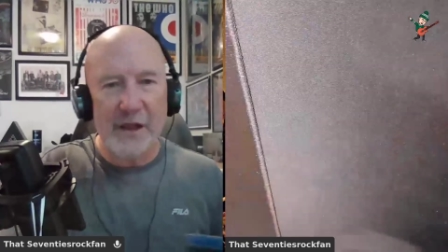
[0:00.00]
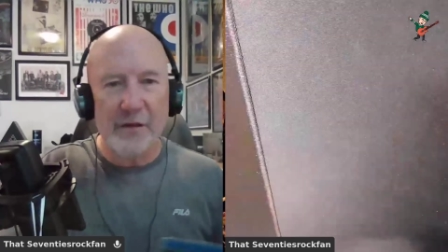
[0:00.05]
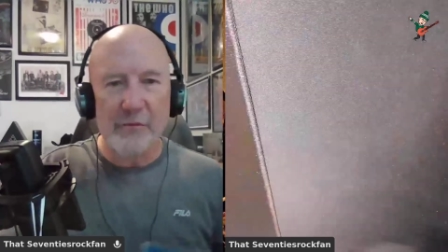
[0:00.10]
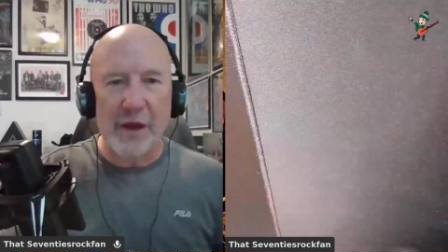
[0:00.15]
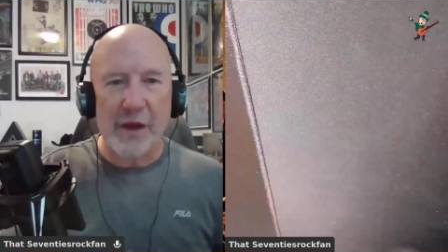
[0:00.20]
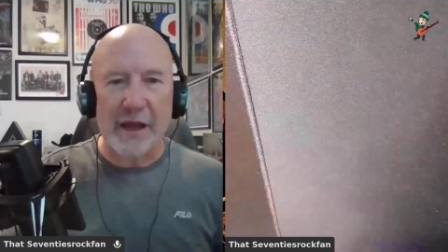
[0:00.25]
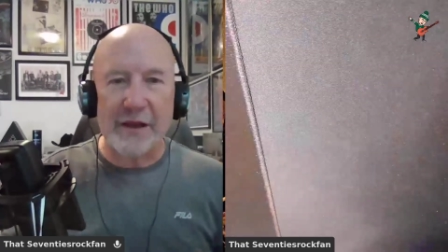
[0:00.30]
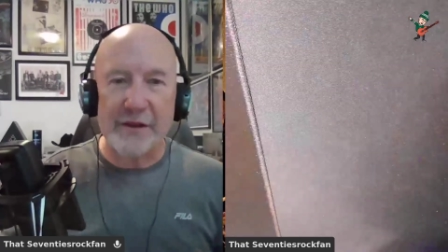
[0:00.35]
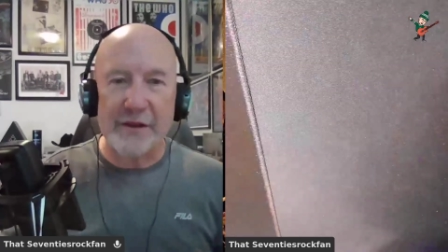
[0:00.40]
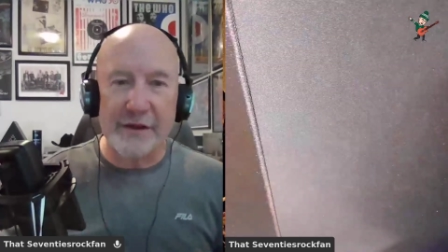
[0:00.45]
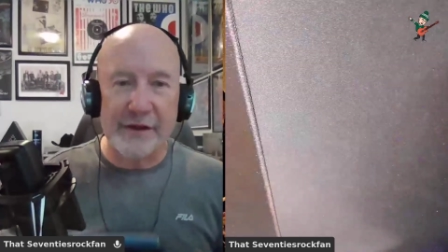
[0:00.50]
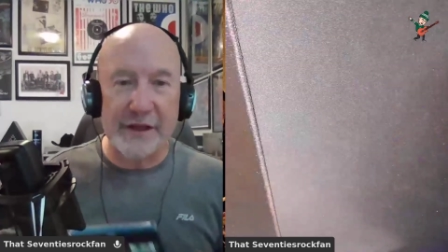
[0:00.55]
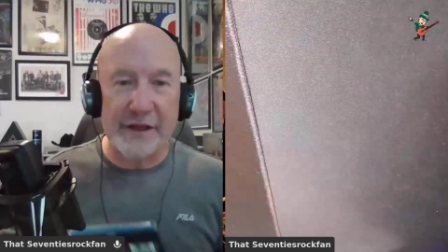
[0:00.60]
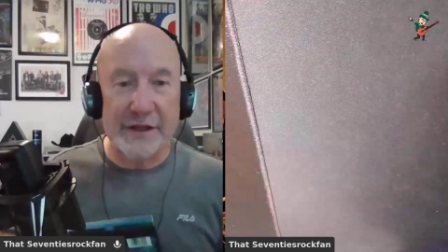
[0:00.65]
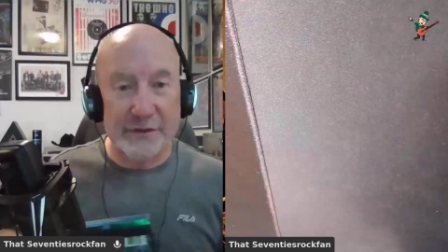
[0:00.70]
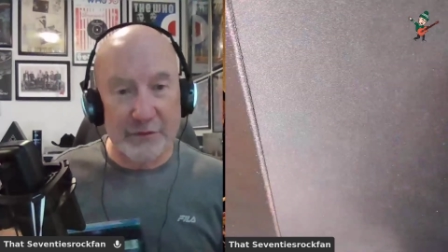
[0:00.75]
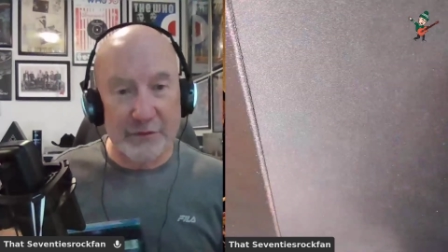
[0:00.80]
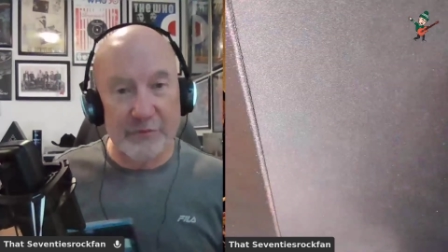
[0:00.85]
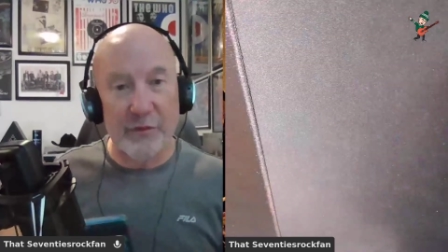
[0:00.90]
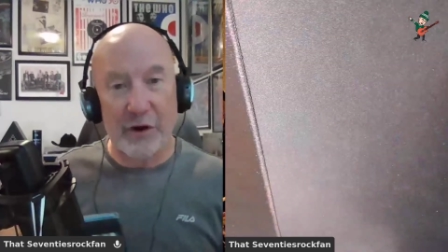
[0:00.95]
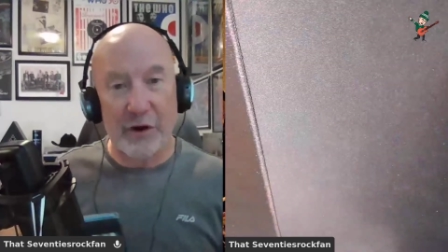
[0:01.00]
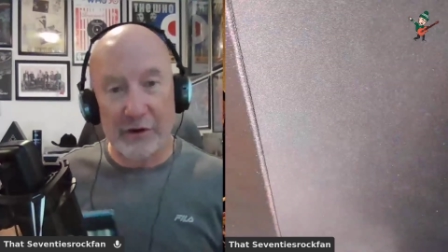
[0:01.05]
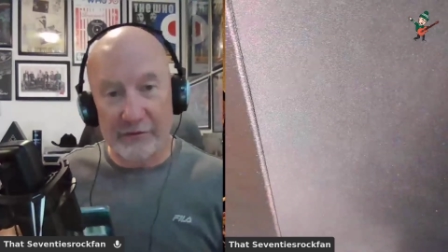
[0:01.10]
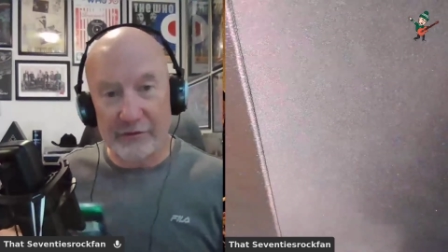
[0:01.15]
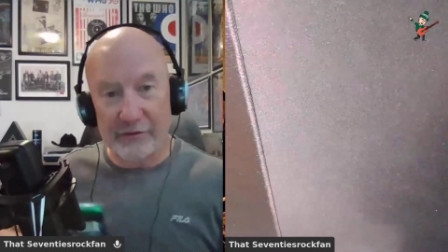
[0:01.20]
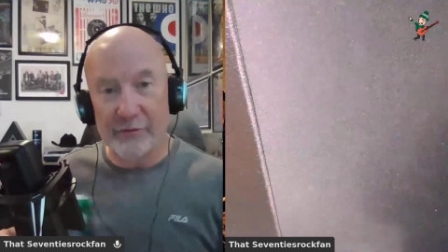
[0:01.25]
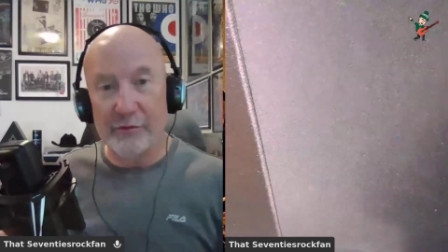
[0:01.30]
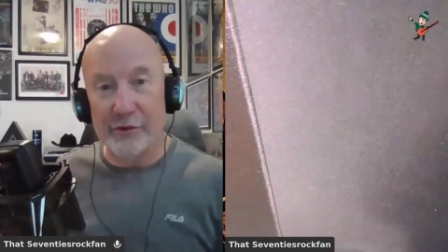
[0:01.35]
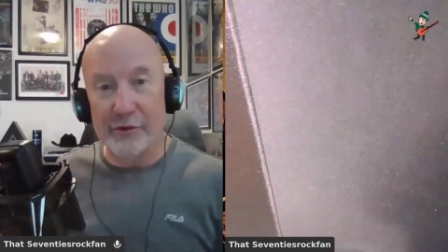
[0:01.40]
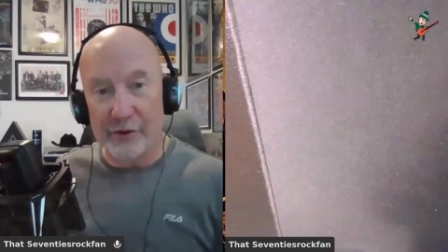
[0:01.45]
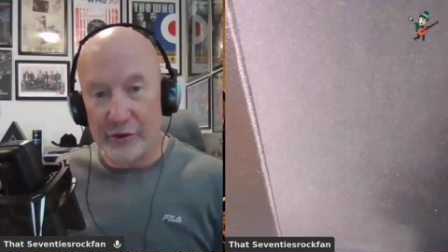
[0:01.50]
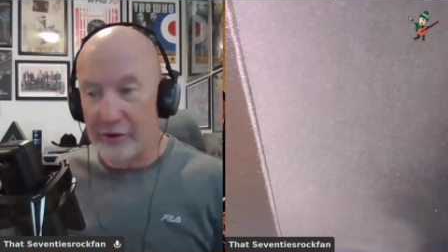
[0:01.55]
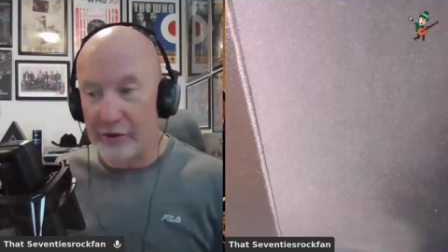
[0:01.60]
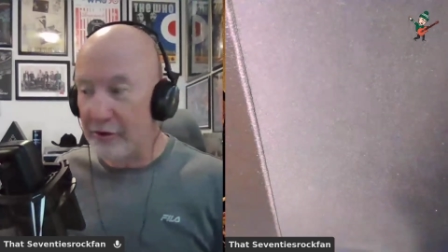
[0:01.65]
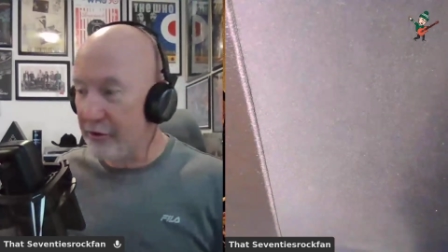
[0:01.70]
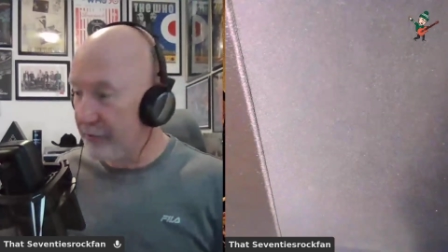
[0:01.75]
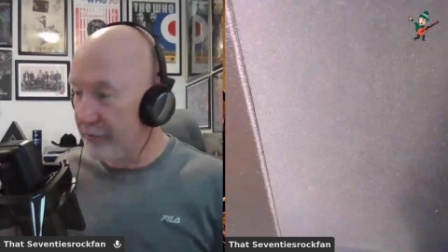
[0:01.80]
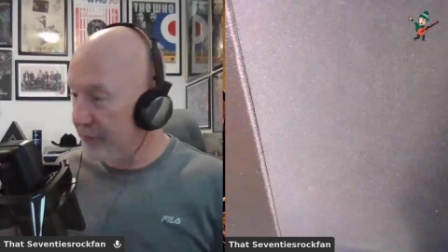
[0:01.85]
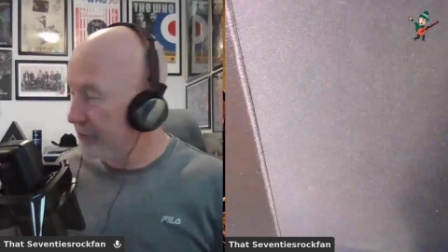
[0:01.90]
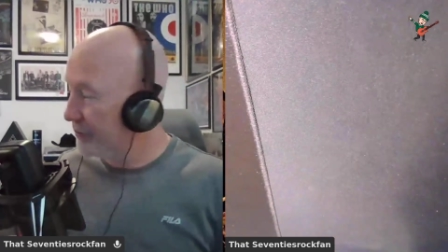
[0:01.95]
back in the days when Marvel were
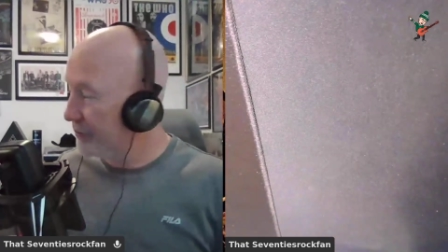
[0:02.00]
good.